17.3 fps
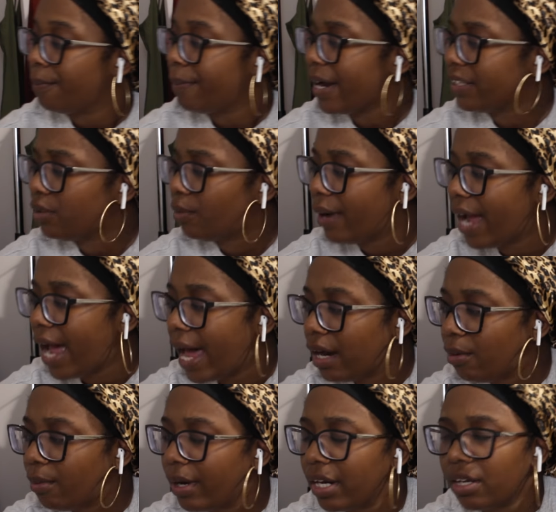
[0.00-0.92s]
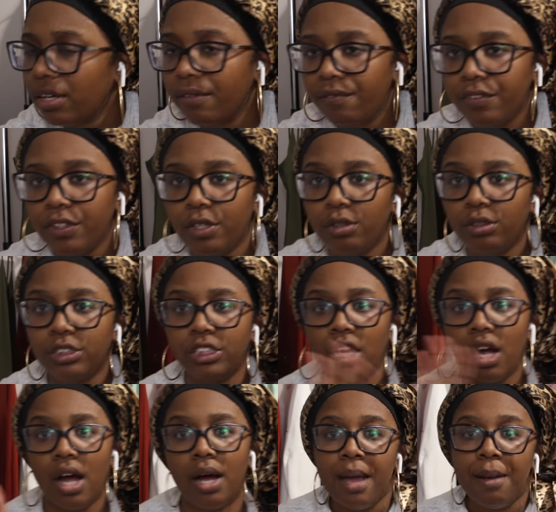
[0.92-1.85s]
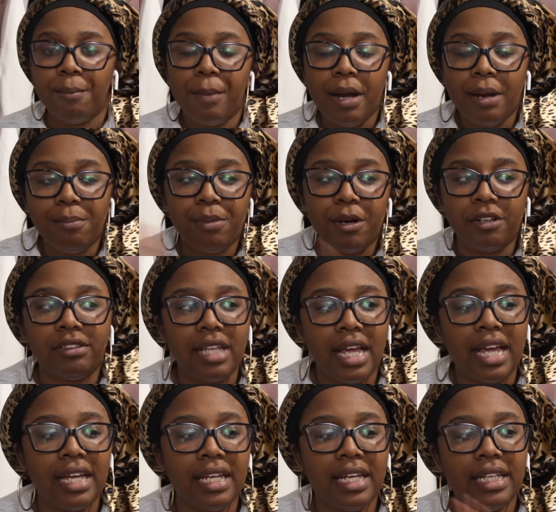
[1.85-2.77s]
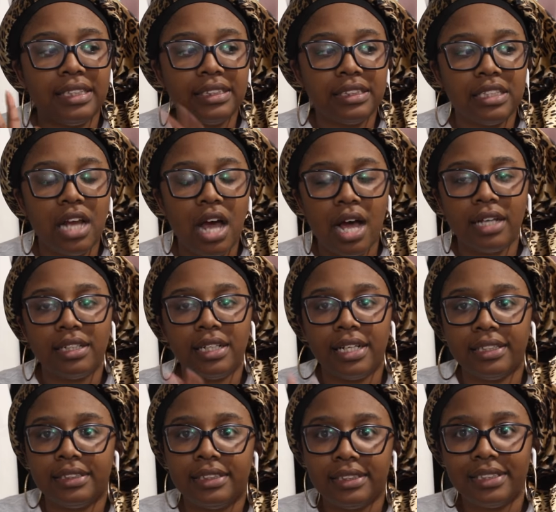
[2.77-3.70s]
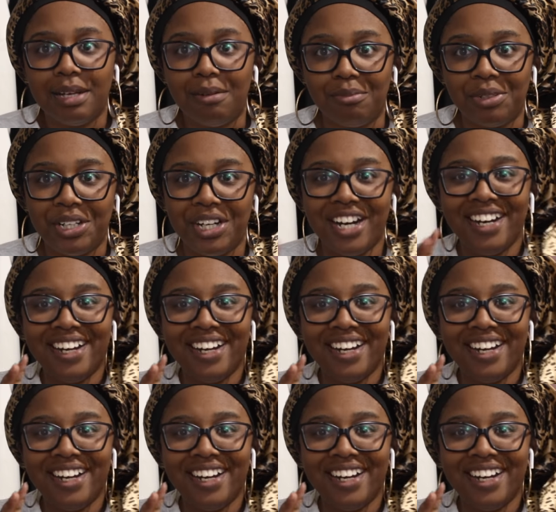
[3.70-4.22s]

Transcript: by the way i don't want to confuse y'all my birthday is not in september